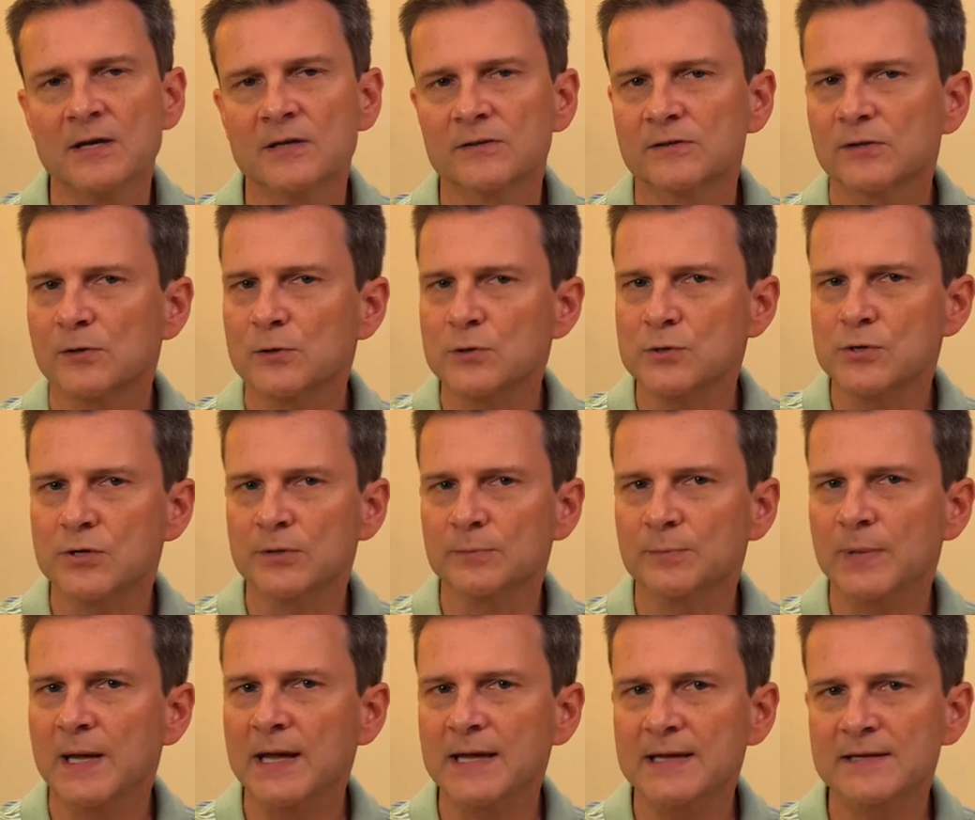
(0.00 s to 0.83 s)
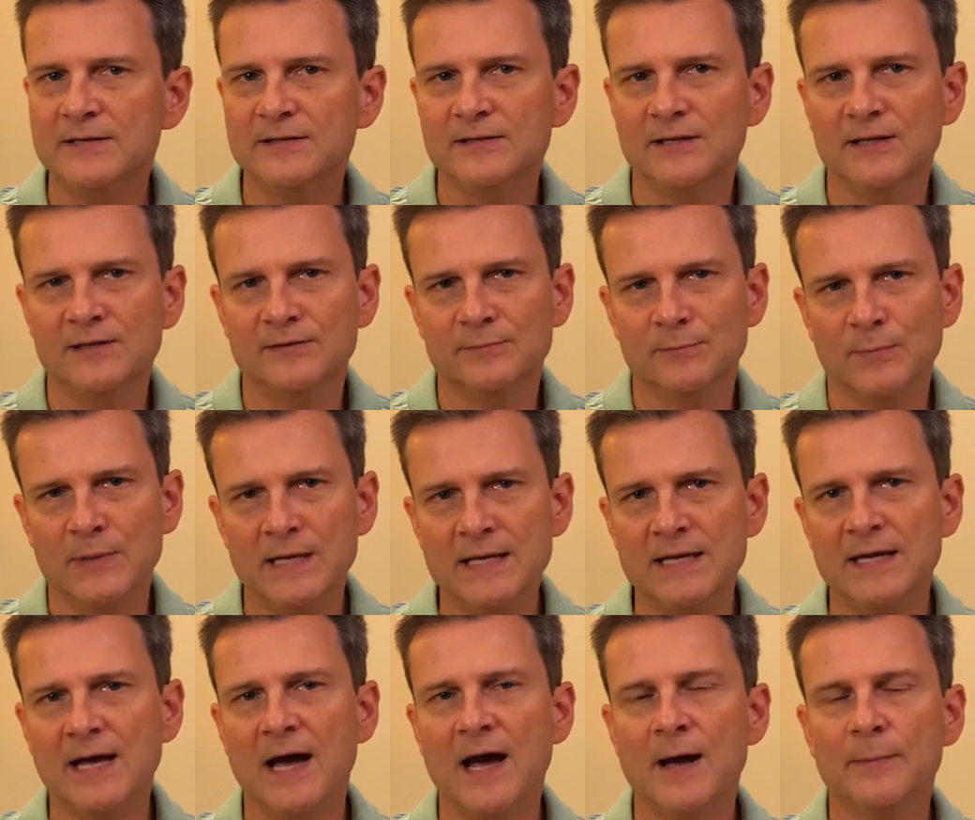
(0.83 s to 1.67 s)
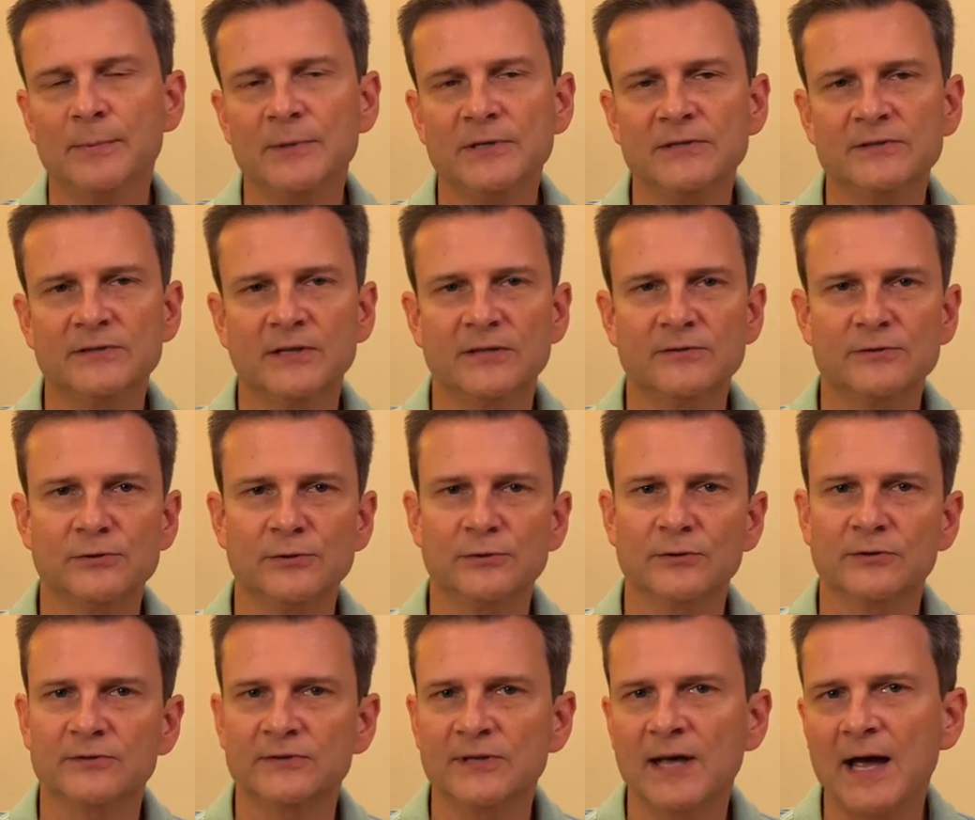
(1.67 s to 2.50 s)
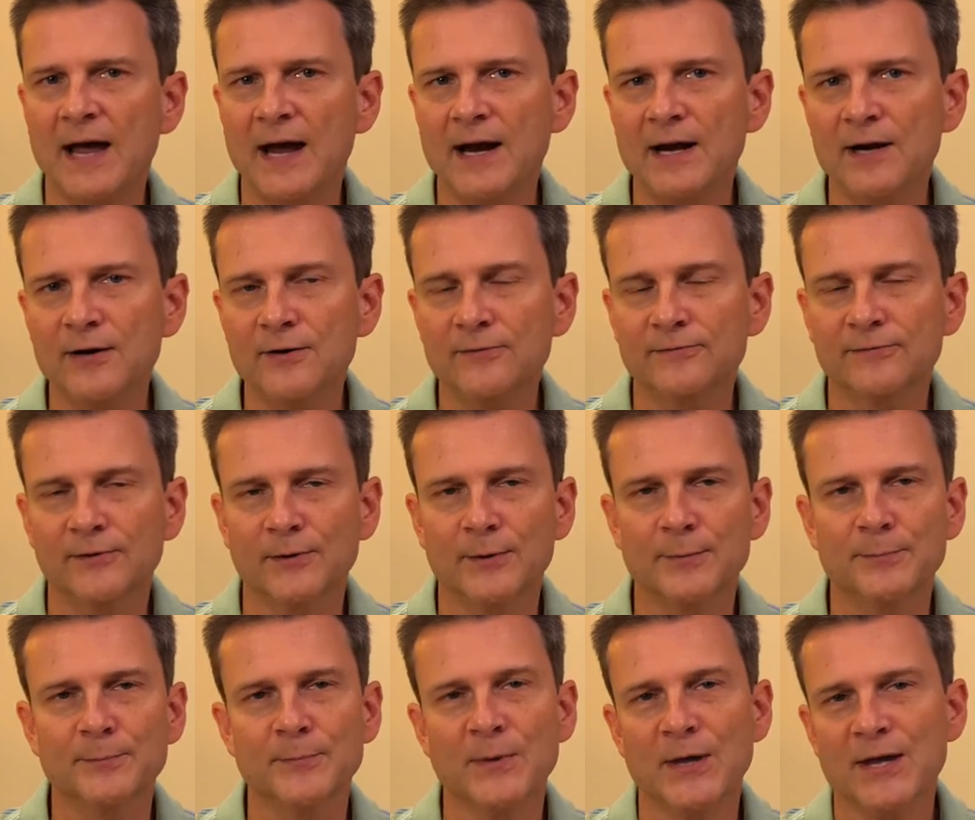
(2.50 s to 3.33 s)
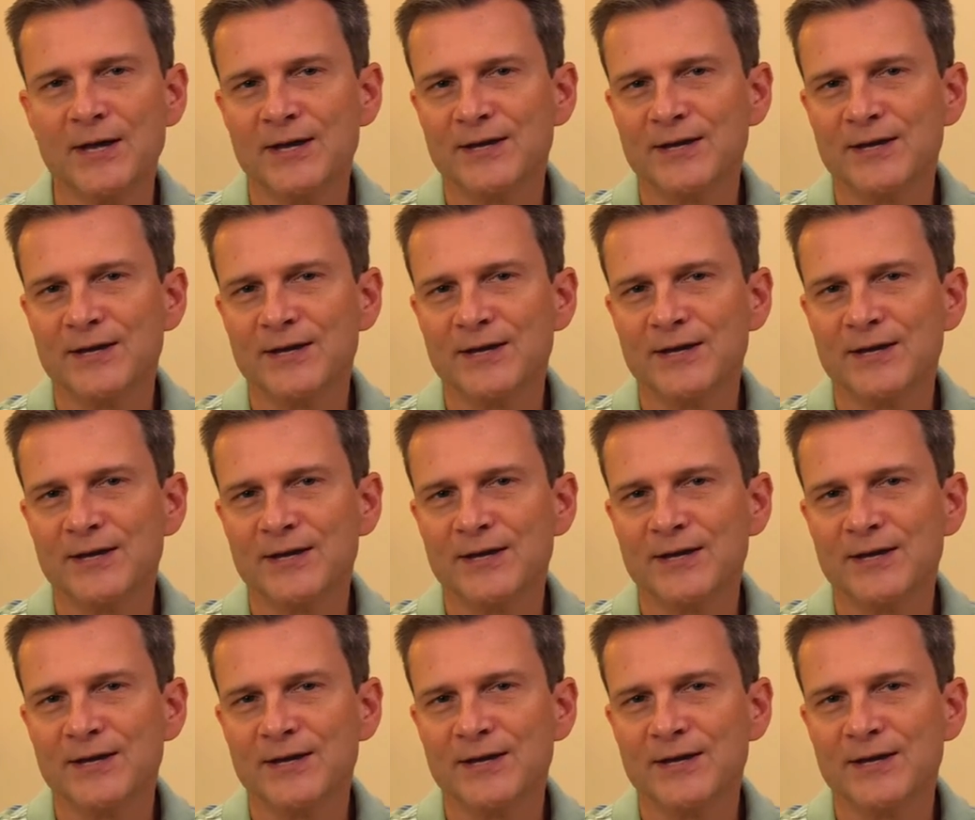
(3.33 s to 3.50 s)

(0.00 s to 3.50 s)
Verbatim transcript: So you can paste as many copies as you desire from